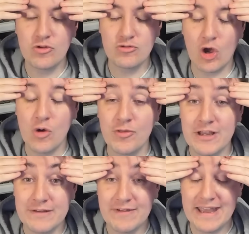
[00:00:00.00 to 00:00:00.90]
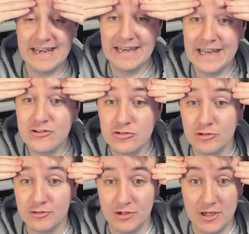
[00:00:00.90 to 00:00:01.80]
Don't think of it in literal
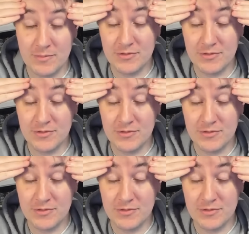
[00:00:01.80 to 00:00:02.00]
terms.